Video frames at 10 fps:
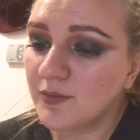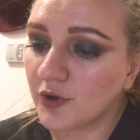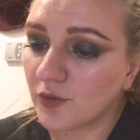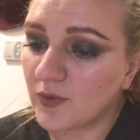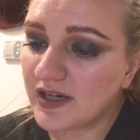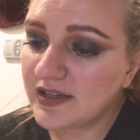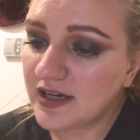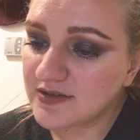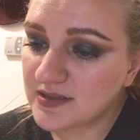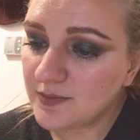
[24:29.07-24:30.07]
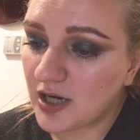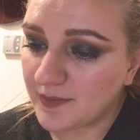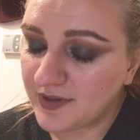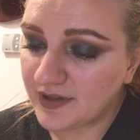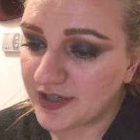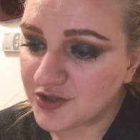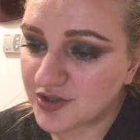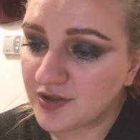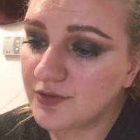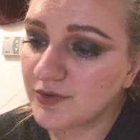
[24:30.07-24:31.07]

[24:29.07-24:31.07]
per 1,000 population,